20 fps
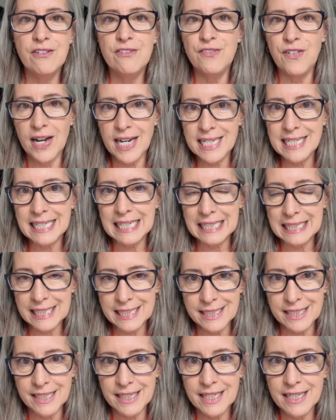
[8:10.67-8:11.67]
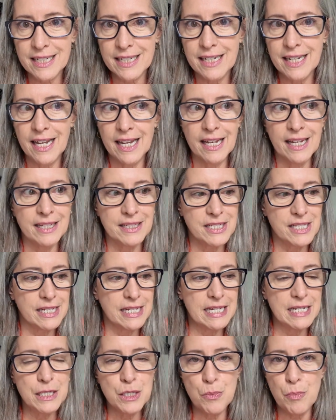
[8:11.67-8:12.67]
find a clinic
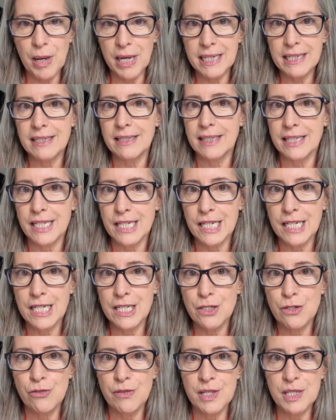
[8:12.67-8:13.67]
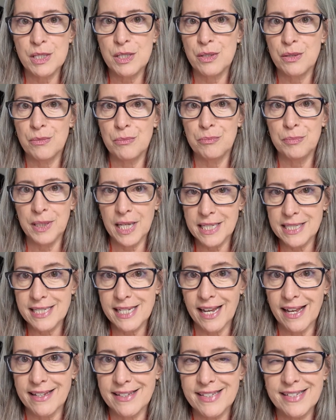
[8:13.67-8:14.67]
to independently do this blood
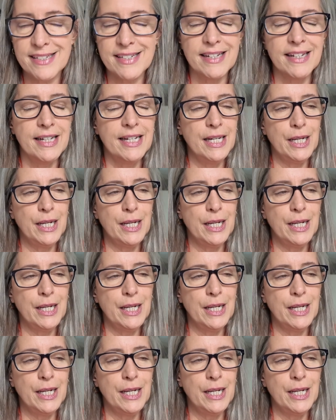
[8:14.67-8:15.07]
test.